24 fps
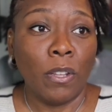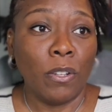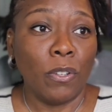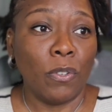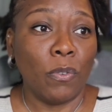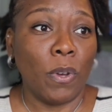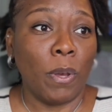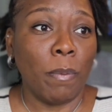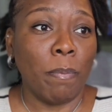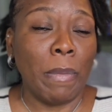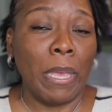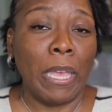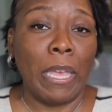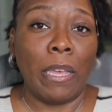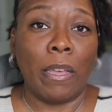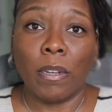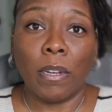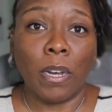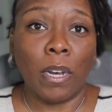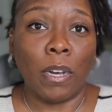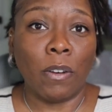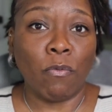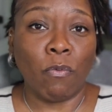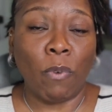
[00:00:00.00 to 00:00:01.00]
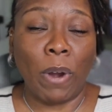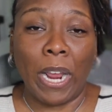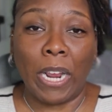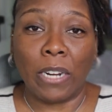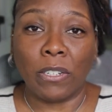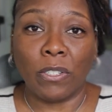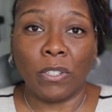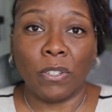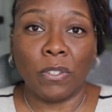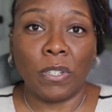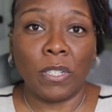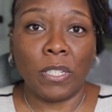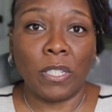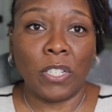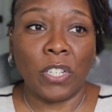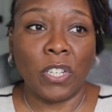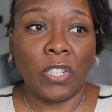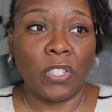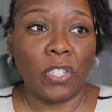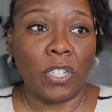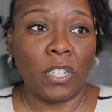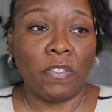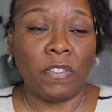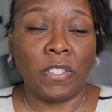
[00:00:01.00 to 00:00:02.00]
Do I make a rational
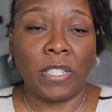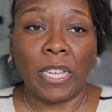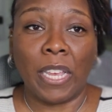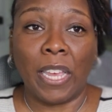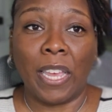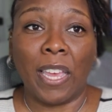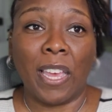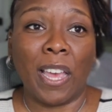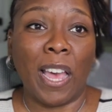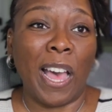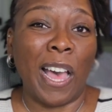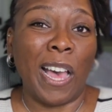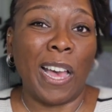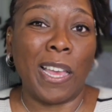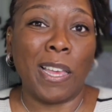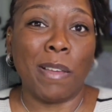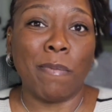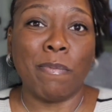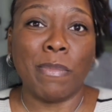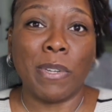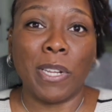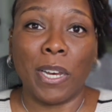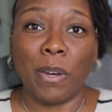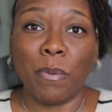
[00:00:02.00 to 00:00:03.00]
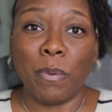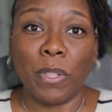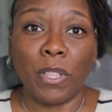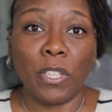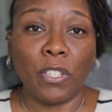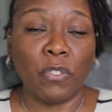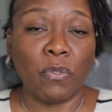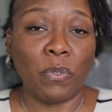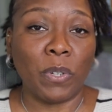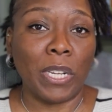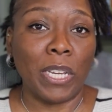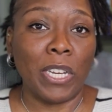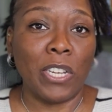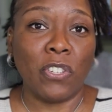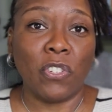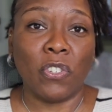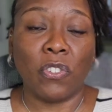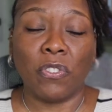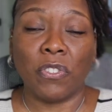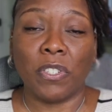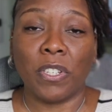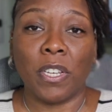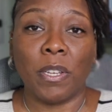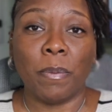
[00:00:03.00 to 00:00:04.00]
decision of saying I am done with this
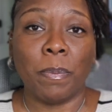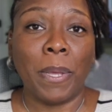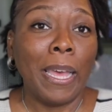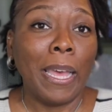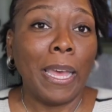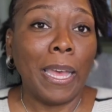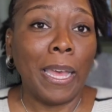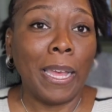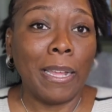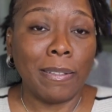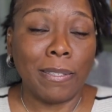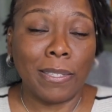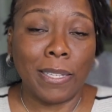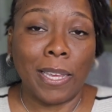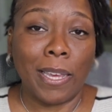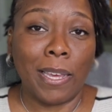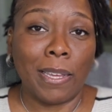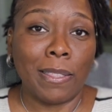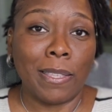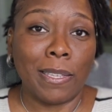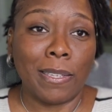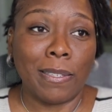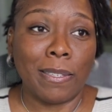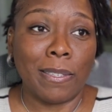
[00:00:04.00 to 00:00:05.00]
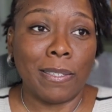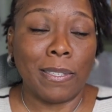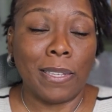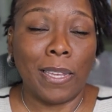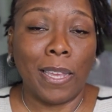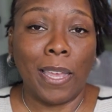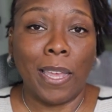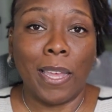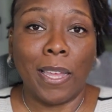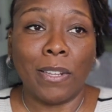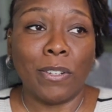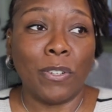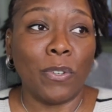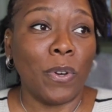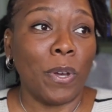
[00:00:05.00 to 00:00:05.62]
relationship and saying this is the end?